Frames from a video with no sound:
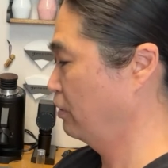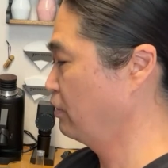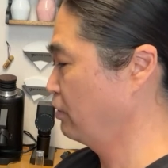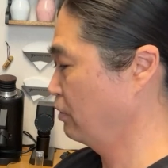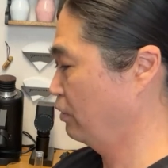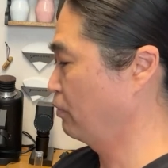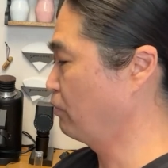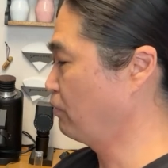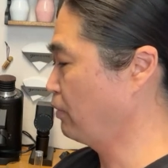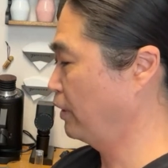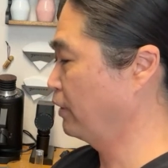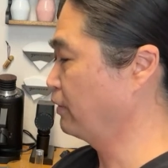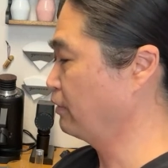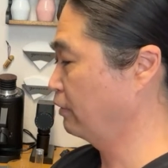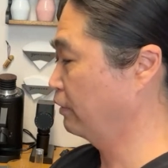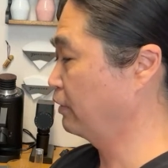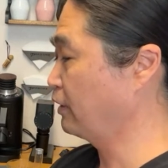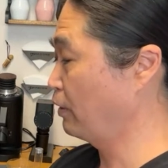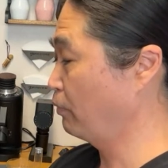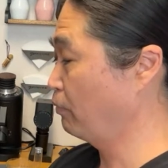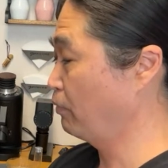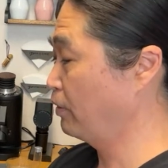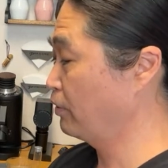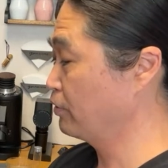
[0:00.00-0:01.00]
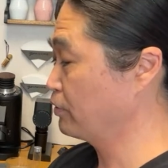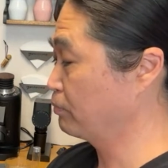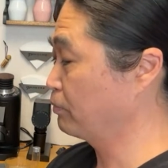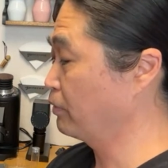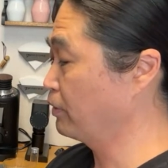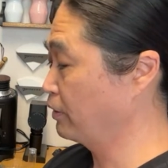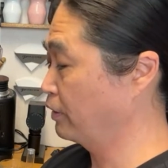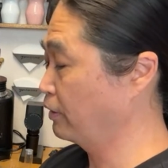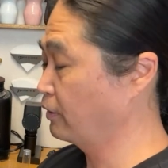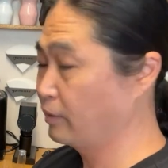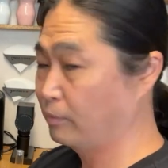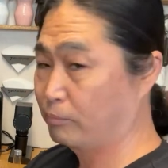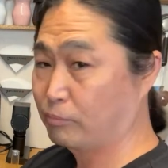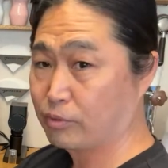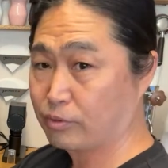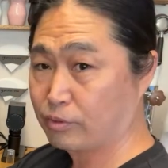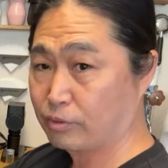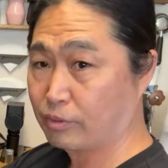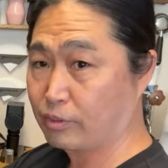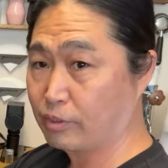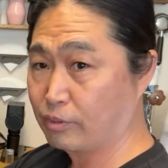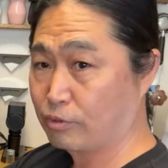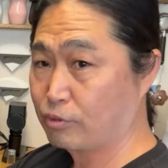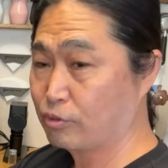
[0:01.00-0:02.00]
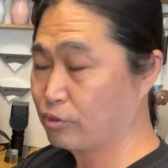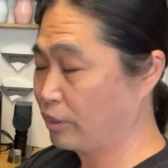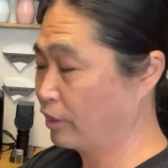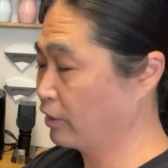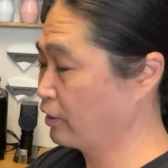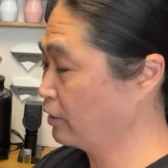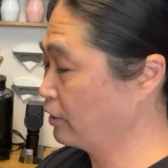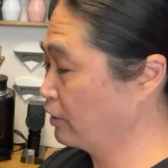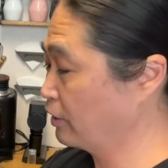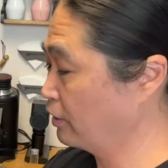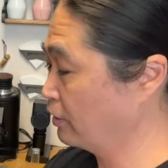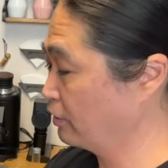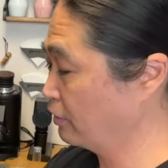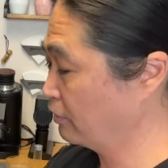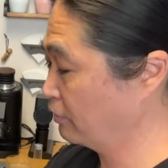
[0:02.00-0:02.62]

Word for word: grinder that was, but I'm just gonna shake it here.